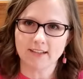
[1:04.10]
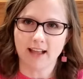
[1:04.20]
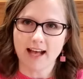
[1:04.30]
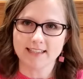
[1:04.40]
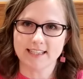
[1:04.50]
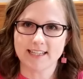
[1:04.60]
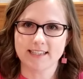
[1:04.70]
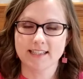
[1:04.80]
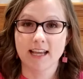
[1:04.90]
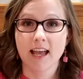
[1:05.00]
glasses.
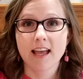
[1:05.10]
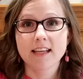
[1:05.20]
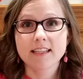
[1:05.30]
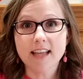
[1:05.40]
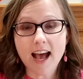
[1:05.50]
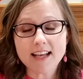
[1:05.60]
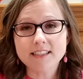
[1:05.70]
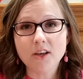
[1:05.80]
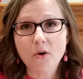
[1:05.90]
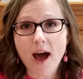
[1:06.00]
Yeah,
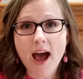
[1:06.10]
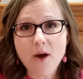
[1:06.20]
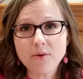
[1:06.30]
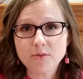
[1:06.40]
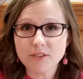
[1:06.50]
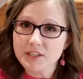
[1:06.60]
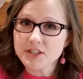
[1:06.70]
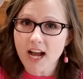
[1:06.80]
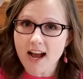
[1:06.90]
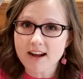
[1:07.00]
so I was really
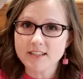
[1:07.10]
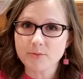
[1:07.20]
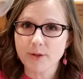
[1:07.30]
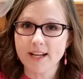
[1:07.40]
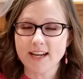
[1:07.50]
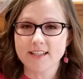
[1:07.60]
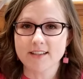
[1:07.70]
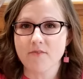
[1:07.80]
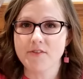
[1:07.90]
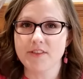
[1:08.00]
shocked when I
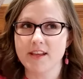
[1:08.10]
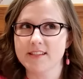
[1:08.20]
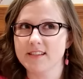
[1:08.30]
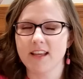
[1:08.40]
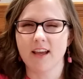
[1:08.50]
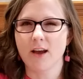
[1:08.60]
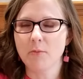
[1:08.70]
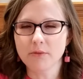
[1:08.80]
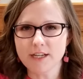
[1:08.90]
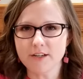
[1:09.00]
discovered this like a
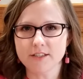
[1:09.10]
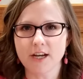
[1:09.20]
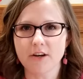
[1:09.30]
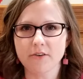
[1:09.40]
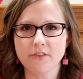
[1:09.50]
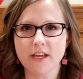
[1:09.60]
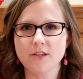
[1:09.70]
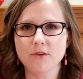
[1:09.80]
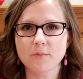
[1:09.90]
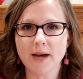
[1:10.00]
couple years ago that you
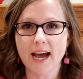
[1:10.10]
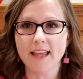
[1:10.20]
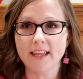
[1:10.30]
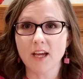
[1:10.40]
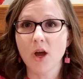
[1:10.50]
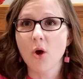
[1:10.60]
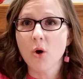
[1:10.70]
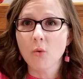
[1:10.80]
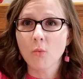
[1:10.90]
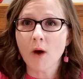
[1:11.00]
can buy like
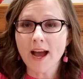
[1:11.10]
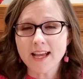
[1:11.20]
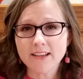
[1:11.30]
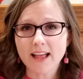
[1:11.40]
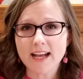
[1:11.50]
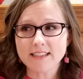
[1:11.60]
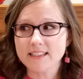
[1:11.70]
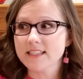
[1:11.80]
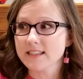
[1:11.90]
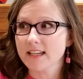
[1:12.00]
wine
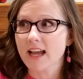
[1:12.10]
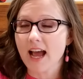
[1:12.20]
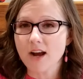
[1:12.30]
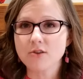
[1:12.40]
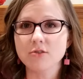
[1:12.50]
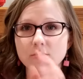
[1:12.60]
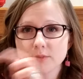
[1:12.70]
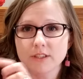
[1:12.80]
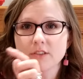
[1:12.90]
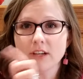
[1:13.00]
glasses, like actual
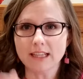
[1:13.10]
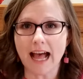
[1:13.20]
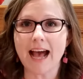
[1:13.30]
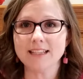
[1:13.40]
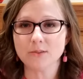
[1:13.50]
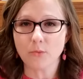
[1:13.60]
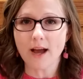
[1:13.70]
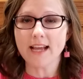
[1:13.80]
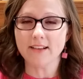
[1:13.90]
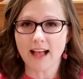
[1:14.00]
real glass
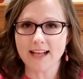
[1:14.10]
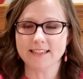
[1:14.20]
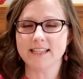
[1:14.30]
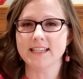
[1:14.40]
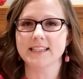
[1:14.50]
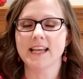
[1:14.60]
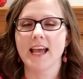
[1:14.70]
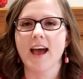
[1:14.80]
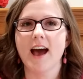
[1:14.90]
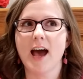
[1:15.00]
wine glasses,
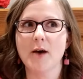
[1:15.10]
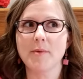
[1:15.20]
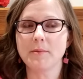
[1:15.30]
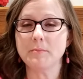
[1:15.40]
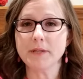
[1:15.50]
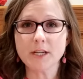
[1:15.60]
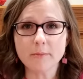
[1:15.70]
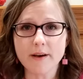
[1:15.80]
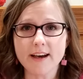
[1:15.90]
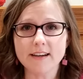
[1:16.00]
um, and beer
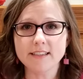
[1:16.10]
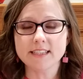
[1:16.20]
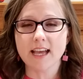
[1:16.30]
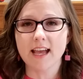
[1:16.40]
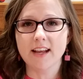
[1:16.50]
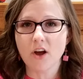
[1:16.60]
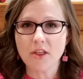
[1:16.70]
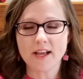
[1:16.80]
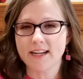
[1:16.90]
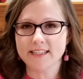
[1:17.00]
mugs and all
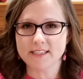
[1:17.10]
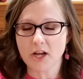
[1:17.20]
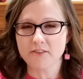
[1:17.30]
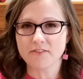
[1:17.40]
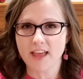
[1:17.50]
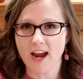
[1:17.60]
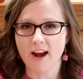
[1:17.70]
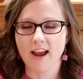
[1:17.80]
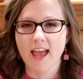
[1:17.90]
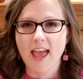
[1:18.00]
that kind of stuff
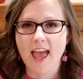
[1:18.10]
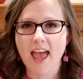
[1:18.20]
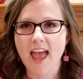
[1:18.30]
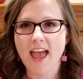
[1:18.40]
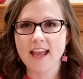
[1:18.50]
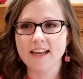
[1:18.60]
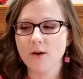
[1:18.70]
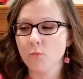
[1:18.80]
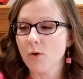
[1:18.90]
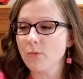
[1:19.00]
there. And
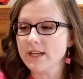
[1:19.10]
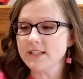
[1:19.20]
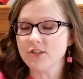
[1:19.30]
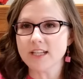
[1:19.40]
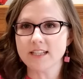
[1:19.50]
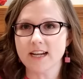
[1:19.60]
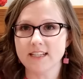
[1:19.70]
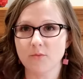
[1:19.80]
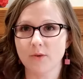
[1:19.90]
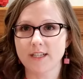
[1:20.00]
what we, Jason and I
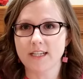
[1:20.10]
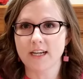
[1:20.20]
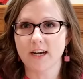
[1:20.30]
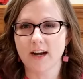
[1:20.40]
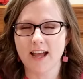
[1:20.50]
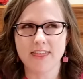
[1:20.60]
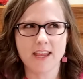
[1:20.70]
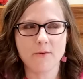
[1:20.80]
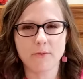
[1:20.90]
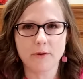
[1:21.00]
did one year, I
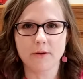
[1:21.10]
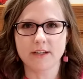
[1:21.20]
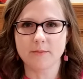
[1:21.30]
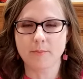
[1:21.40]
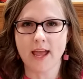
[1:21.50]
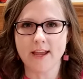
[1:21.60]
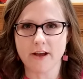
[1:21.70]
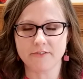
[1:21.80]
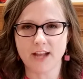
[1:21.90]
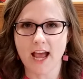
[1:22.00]
think when we were paying
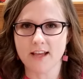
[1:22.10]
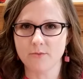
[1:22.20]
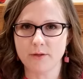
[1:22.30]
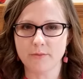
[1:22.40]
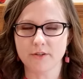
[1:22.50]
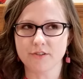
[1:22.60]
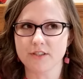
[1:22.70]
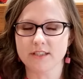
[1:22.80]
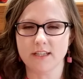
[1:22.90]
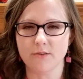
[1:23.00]
off debt and we were
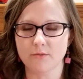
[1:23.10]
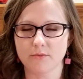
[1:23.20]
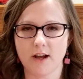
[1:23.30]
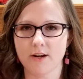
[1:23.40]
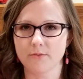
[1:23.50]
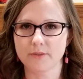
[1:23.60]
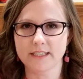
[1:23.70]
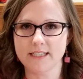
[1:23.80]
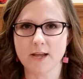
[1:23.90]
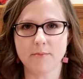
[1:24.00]
just like on a really
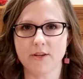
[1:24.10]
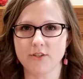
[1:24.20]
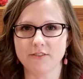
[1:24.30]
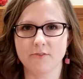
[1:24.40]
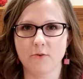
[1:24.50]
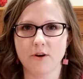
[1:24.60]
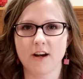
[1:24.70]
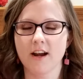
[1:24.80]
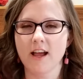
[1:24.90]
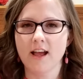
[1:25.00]
tight budget
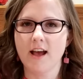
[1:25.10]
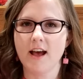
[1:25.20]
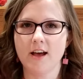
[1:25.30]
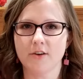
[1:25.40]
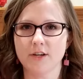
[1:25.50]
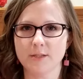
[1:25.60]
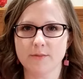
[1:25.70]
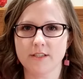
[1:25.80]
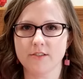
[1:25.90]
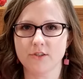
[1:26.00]
for uh,
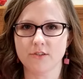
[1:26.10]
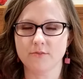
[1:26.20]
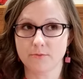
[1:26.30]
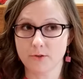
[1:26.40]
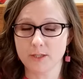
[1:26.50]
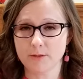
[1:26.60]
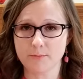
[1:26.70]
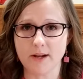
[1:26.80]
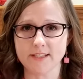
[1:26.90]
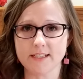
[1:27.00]
Christmas Christmas
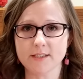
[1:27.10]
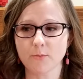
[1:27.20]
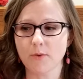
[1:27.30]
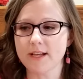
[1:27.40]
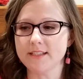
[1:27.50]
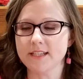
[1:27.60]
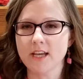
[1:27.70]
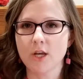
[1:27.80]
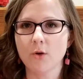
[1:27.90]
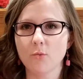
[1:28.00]
presents, was
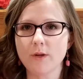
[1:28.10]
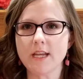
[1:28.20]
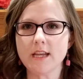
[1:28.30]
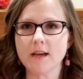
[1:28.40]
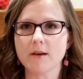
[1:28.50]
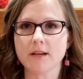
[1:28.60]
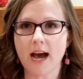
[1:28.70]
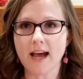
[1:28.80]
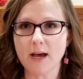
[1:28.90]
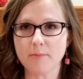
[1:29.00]
we
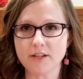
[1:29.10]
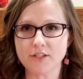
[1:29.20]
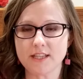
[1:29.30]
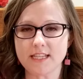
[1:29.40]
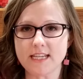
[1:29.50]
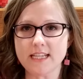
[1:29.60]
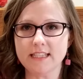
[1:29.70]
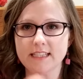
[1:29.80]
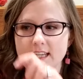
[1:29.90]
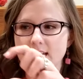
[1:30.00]
got a bunch of these
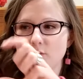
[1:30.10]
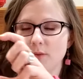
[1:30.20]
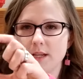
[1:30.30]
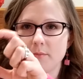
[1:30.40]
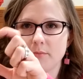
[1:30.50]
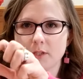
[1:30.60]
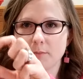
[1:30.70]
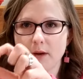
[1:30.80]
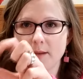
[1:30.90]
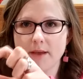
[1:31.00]
and we
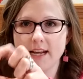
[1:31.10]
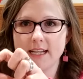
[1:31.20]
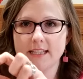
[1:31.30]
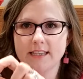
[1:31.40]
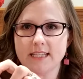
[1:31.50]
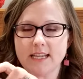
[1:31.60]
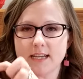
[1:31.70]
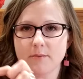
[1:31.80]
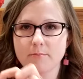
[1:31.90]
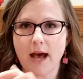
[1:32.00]
spray painted
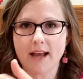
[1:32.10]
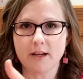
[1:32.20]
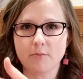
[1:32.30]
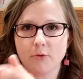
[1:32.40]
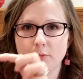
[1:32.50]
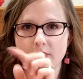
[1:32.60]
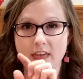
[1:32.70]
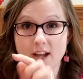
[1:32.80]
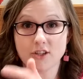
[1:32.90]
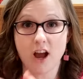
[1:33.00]
the bottom with
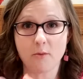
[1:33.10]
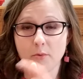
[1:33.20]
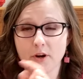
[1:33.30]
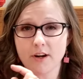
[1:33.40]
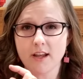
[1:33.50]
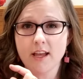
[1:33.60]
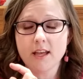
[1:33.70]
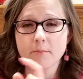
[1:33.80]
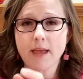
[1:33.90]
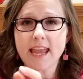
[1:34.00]
that chalkboard
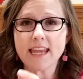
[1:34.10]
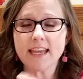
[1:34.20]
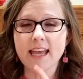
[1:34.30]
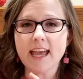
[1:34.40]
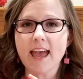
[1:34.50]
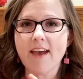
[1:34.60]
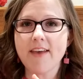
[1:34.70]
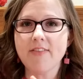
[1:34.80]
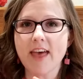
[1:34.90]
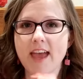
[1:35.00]
paint
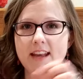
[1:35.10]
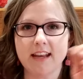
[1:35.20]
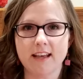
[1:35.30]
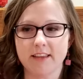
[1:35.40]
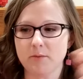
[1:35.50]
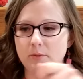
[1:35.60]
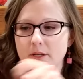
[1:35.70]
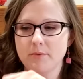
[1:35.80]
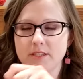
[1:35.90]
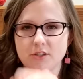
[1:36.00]
and then like put a
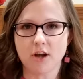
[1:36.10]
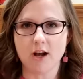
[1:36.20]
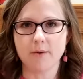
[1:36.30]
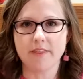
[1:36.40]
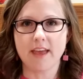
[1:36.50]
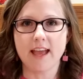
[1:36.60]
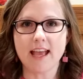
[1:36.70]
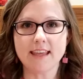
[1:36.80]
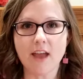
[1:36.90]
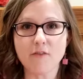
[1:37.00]
piece of chalk with it
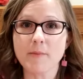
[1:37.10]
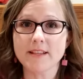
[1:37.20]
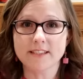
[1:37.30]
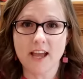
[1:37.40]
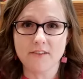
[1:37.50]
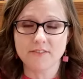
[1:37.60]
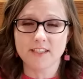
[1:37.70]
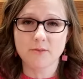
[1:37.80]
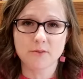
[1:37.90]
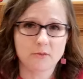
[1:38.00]
and gave them as gifts, and
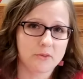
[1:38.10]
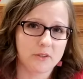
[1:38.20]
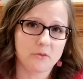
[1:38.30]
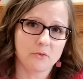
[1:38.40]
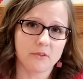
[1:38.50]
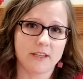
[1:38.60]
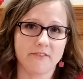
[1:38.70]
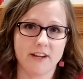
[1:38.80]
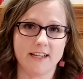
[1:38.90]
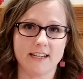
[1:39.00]
it was a really cool
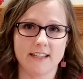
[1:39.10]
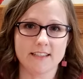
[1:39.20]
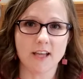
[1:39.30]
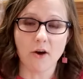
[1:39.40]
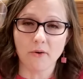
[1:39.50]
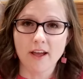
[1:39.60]
gift idea. So